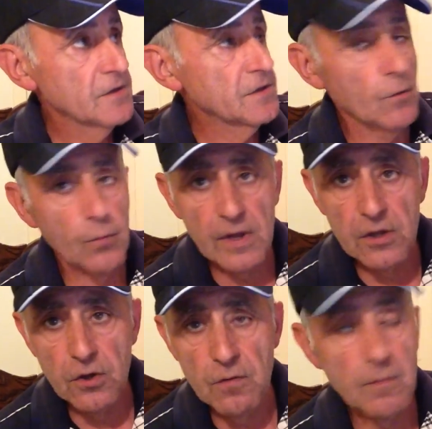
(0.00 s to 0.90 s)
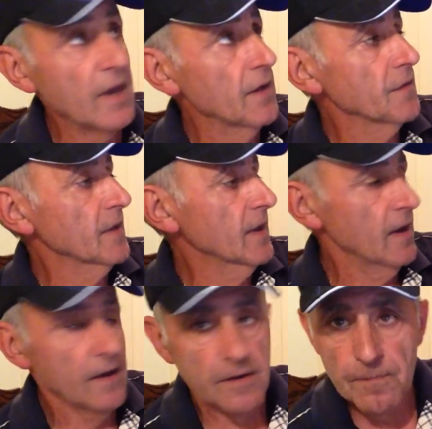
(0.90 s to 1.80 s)
So when you mount the
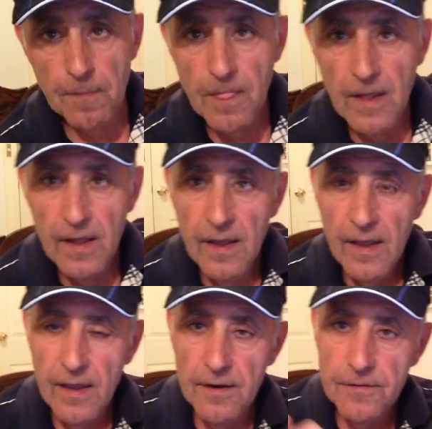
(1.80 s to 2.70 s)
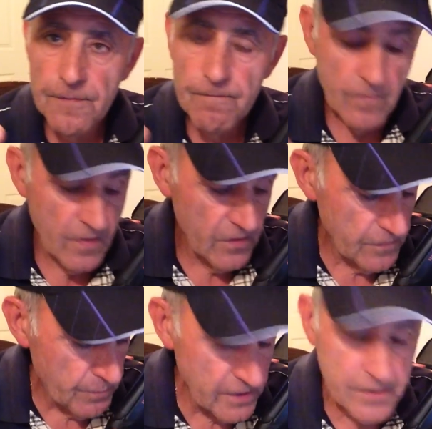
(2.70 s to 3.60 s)
gun, and
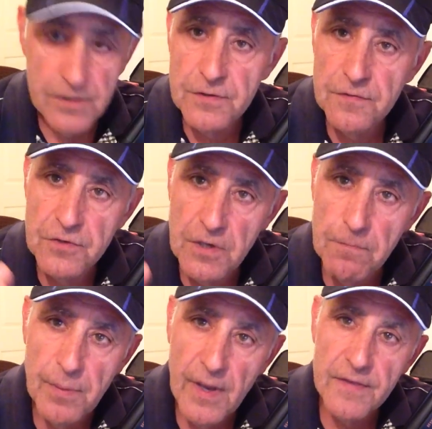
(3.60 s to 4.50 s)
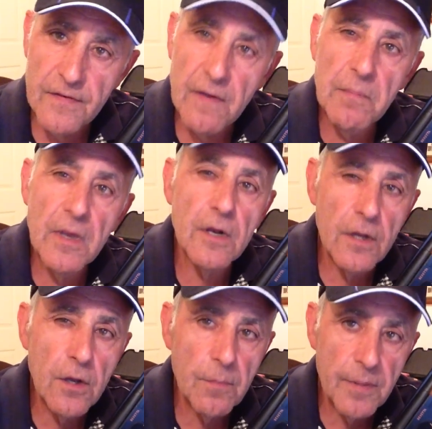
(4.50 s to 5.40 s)
this business of shin pads can be a
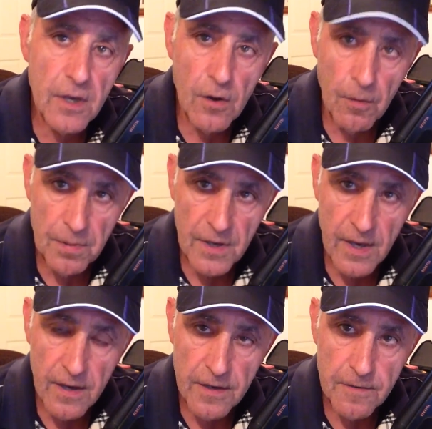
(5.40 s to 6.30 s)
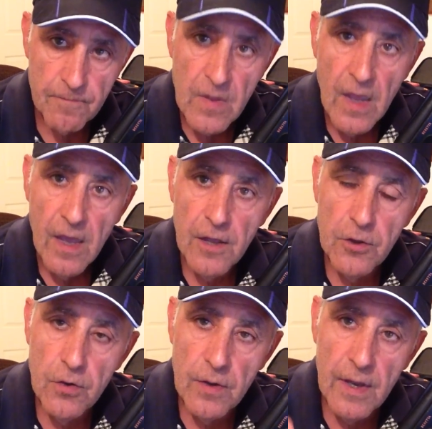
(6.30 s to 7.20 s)
little bit complicated,
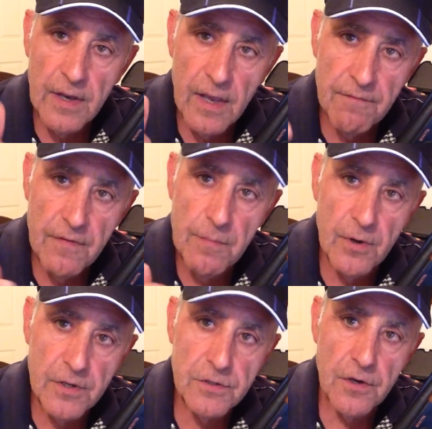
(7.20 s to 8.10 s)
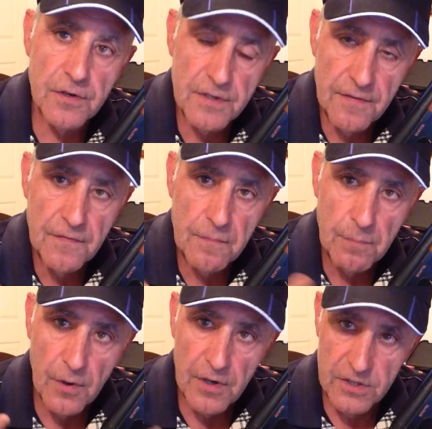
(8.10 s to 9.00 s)
and everybody's got a
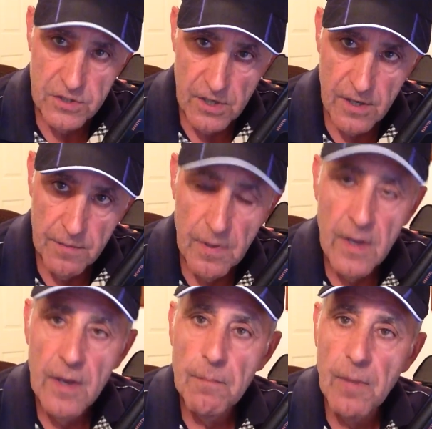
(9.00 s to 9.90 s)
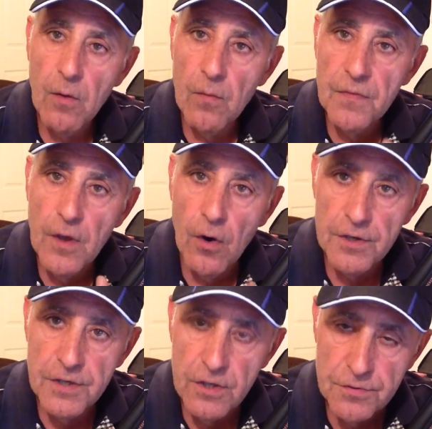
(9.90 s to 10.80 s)
different body shape, but the
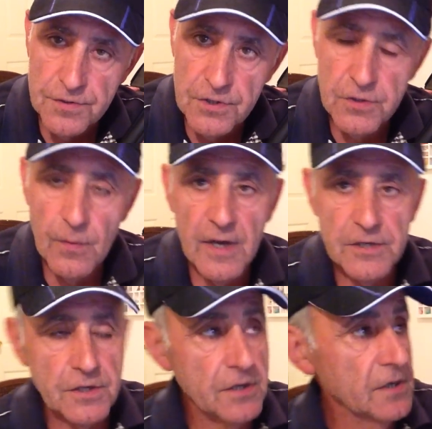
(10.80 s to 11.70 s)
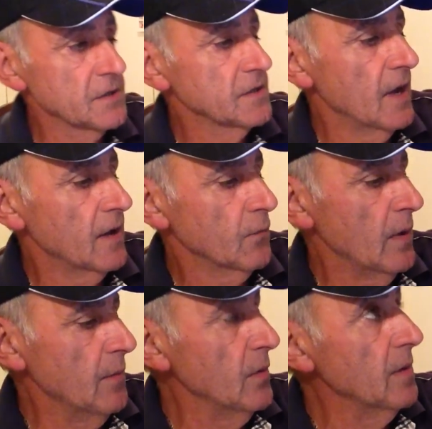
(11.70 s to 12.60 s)
ideal situation is that
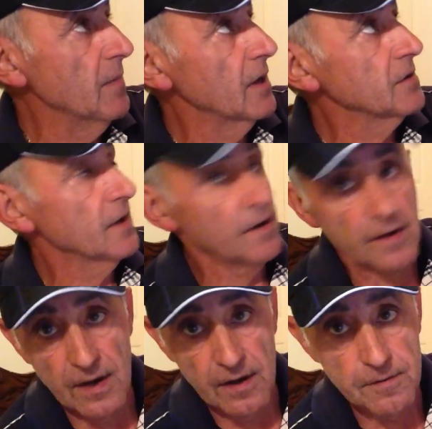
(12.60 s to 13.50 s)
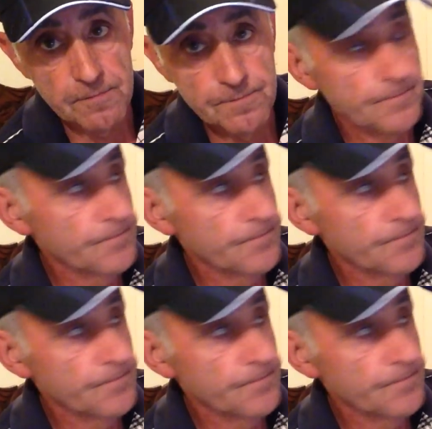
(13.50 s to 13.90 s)
when we mount our gun,